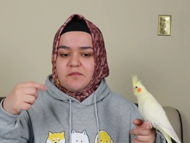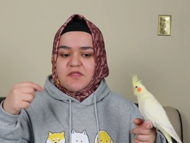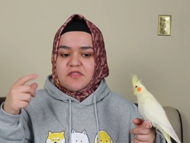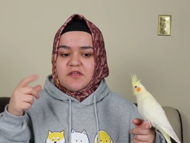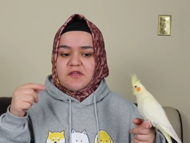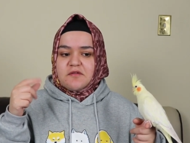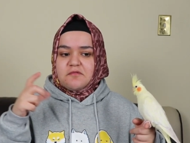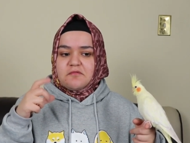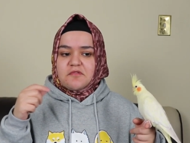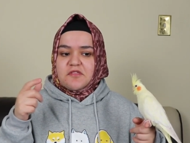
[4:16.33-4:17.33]
misting
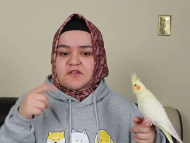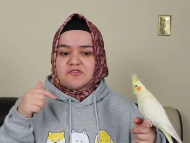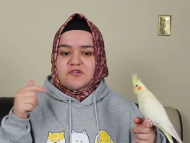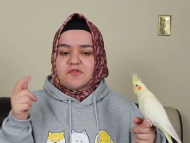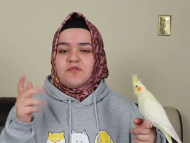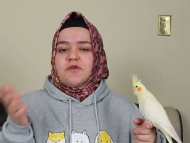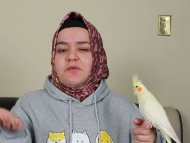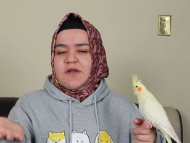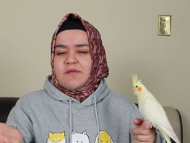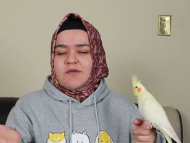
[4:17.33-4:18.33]
section, if you know
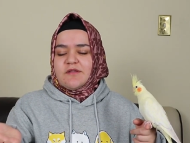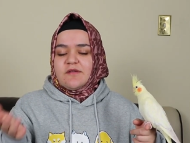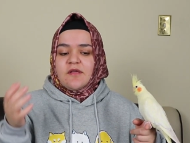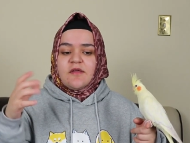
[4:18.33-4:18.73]
what I mean.